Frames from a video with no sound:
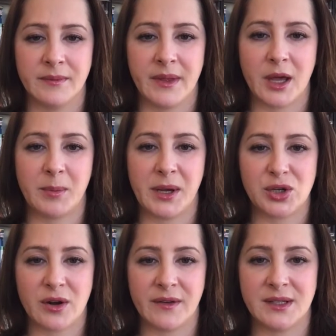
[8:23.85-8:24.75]
Thought
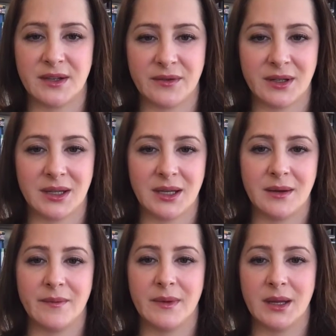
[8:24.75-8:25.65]
Petrov indifferently.
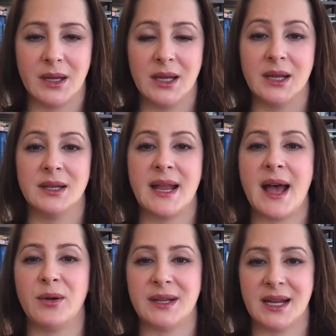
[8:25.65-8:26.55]

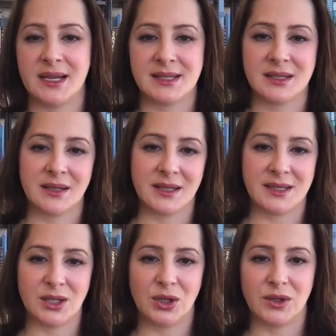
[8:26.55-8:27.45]
"Nowadays,"
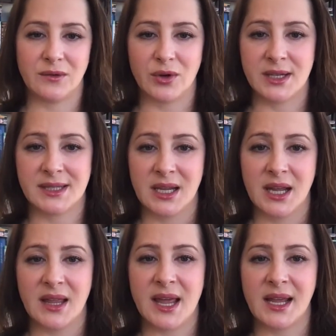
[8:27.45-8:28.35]
continued the voice,
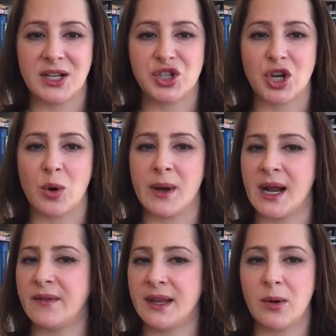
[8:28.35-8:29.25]
"they can show
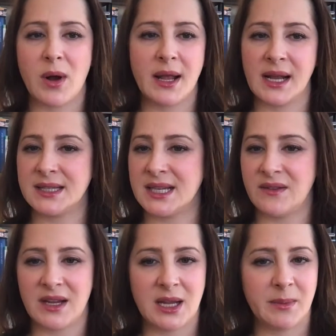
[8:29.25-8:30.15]
whatever they want on
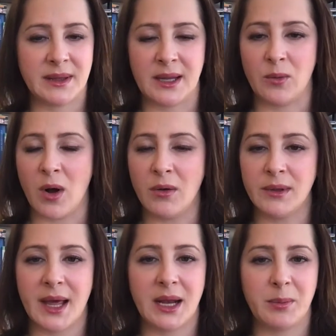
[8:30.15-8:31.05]
TV, but they won't
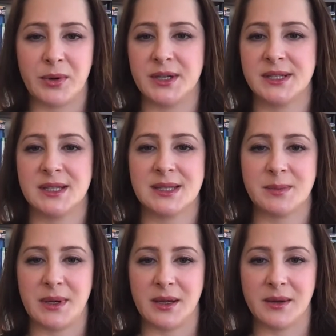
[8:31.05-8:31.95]
let a person
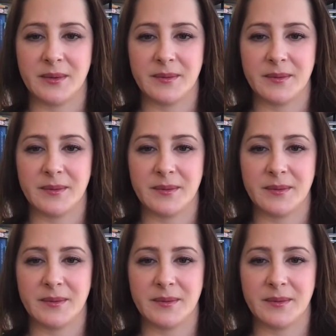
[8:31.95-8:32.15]
speak."